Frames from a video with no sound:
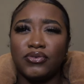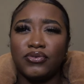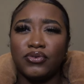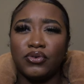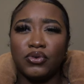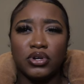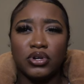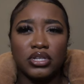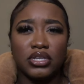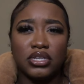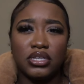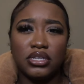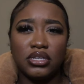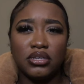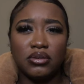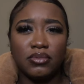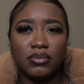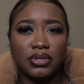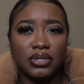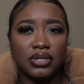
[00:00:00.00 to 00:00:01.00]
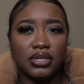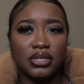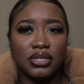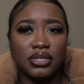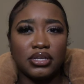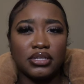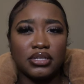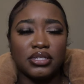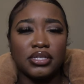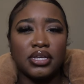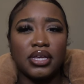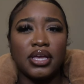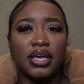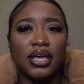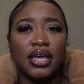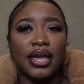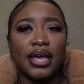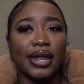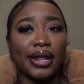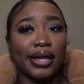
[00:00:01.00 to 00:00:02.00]
14 wigs,
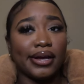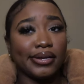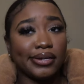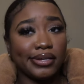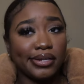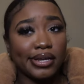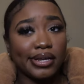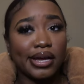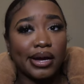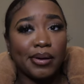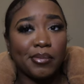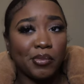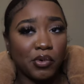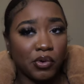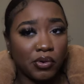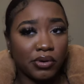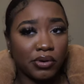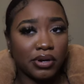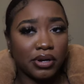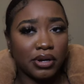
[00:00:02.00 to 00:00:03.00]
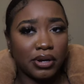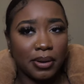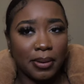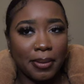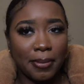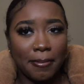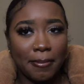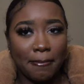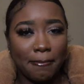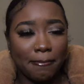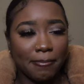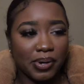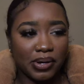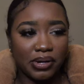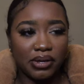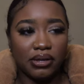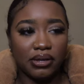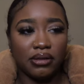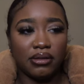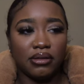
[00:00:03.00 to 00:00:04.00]
and I could have got more,
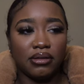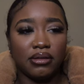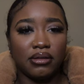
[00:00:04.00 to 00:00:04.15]
but